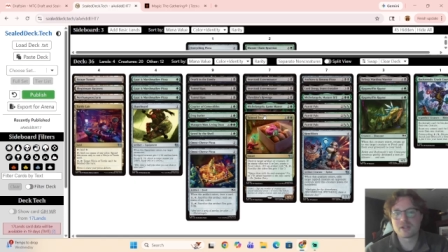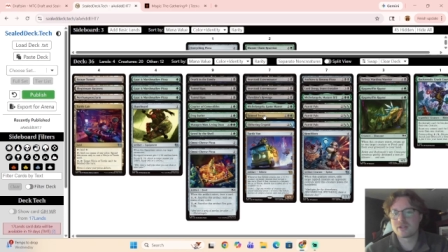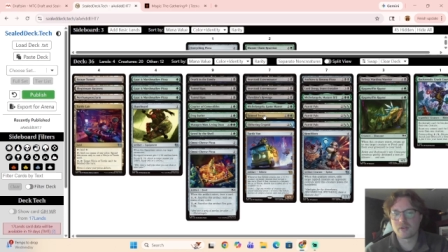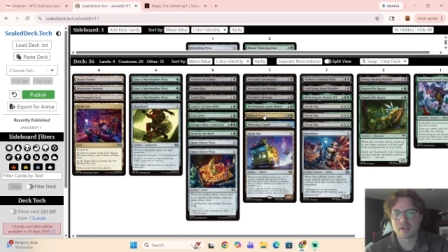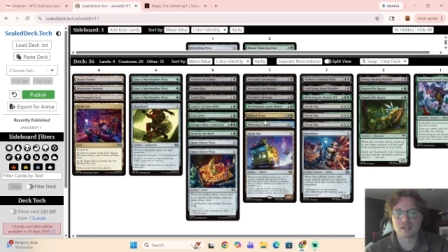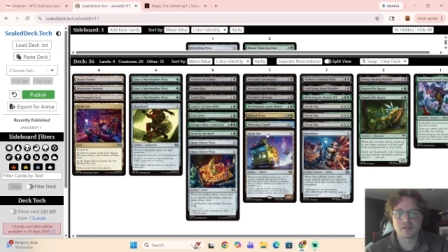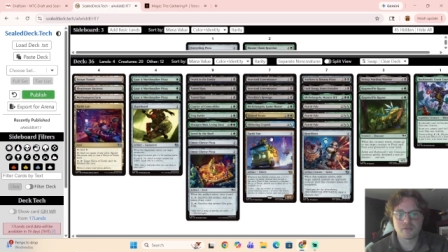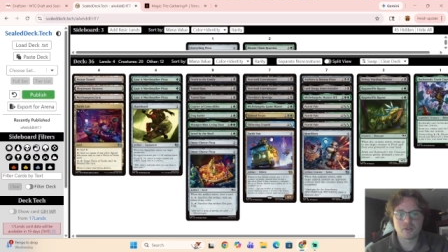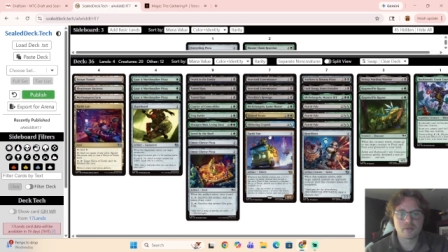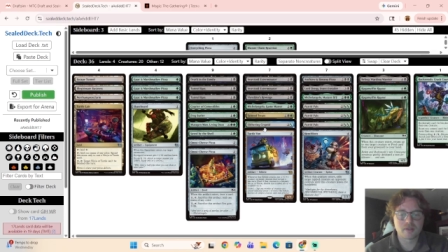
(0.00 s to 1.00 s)
just don't get the
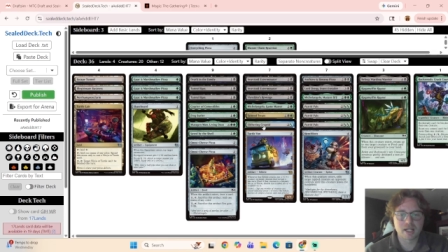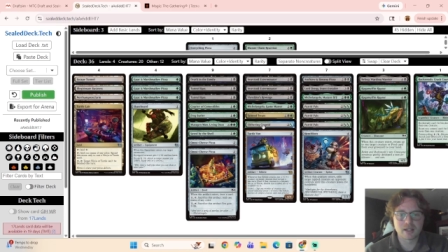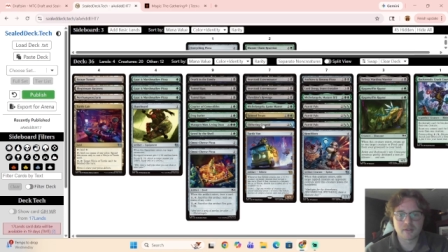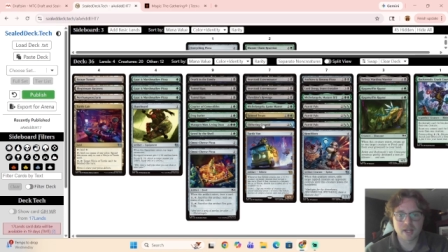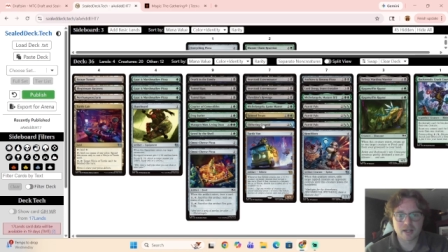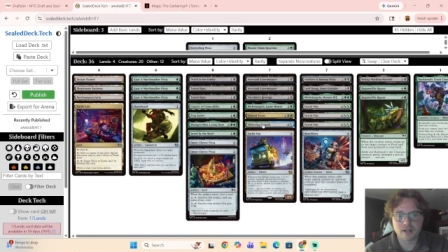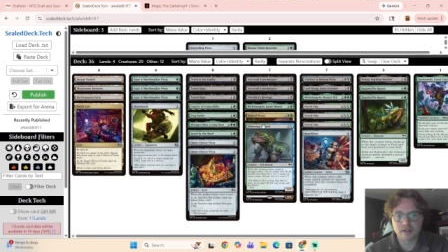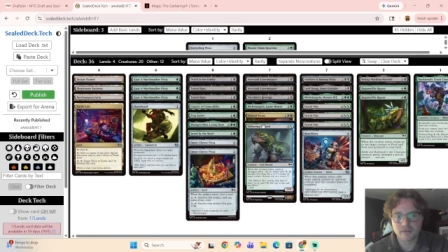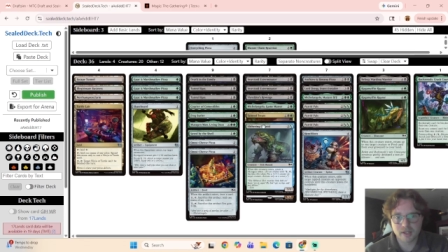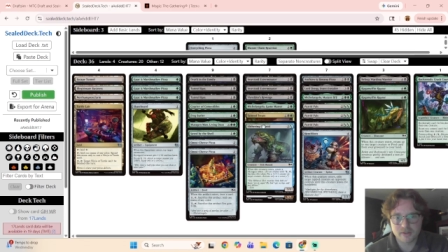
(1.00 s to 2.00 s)
food. I love that
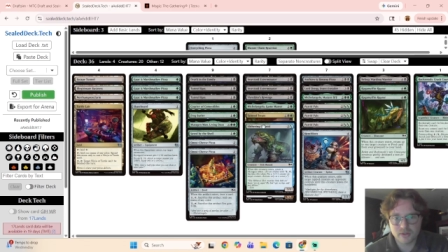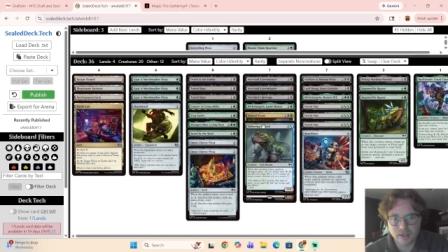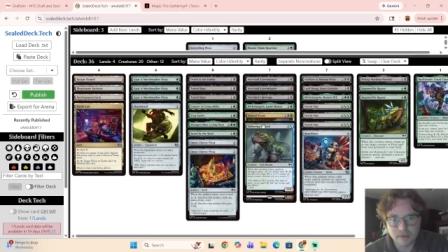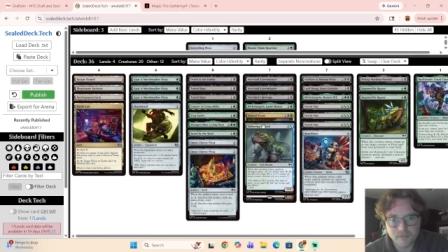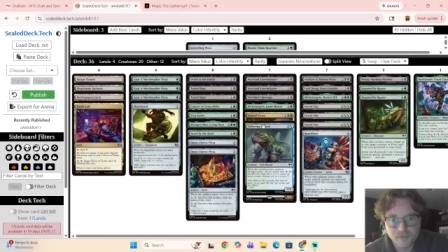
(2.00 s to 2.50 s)
card. That's great.